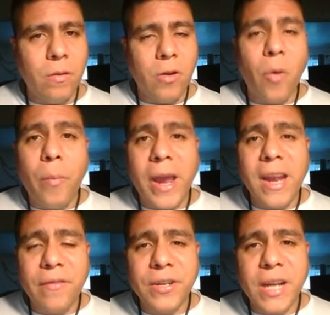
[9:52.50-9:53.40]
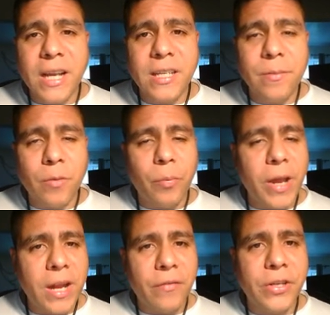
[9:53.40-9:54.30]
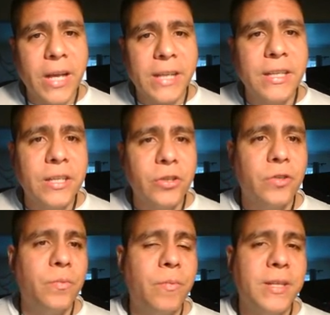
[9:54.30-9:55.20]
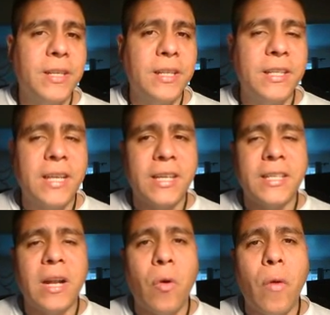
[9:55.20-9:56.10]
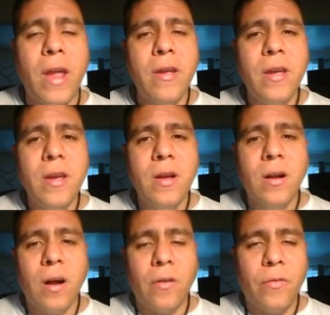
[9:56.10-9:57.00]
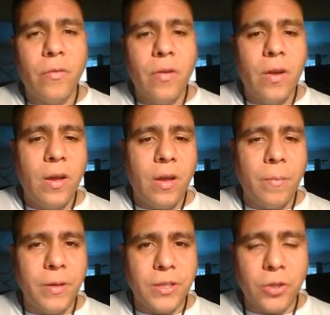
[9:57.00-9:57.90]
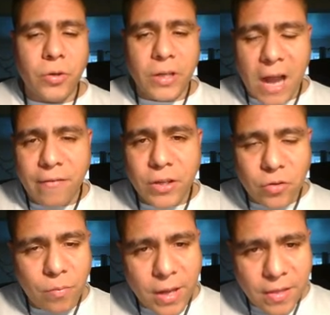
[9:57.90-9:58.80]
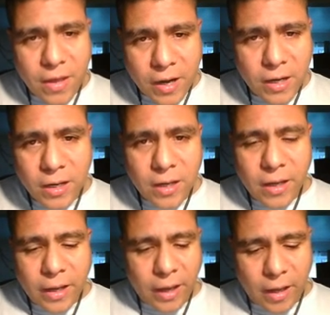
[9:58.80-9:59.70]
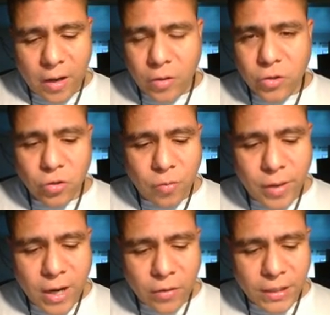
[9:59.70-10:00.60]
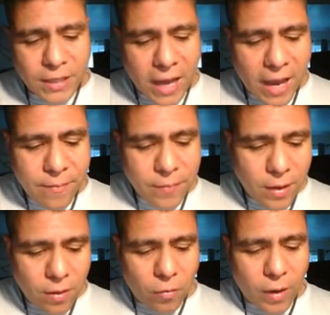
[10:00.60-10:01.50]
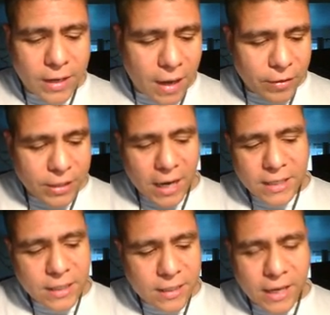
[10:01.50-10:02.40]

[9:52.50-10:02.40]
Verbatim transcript: not paying advertising, but paying advertising just basically takes that away of business owner having to be there and on social media all the time, right? Advertising